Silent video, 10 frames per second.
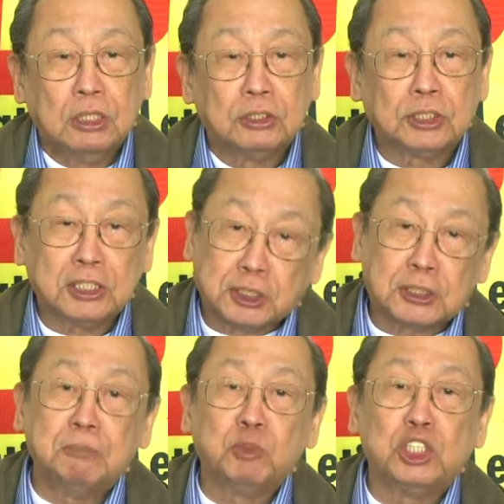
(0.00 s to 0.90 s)

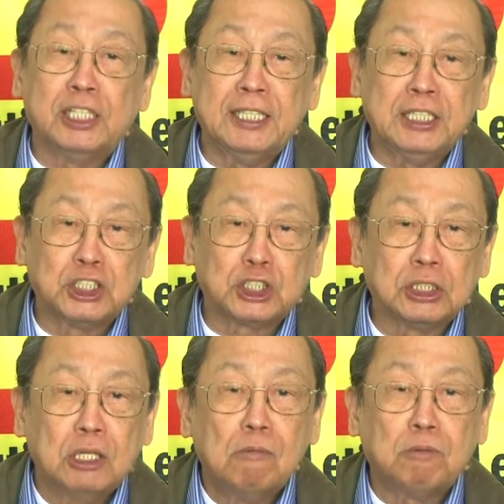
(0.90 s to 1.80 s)
system
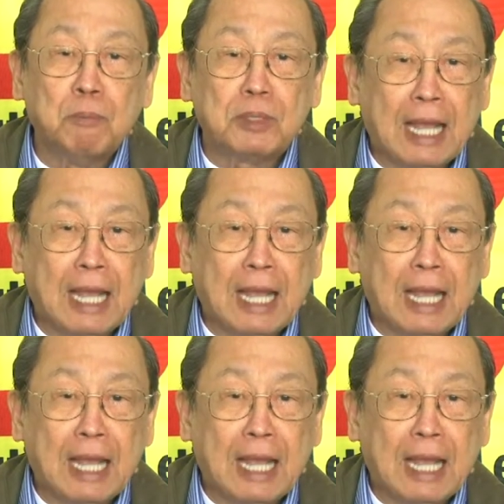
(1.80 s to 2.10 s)
change from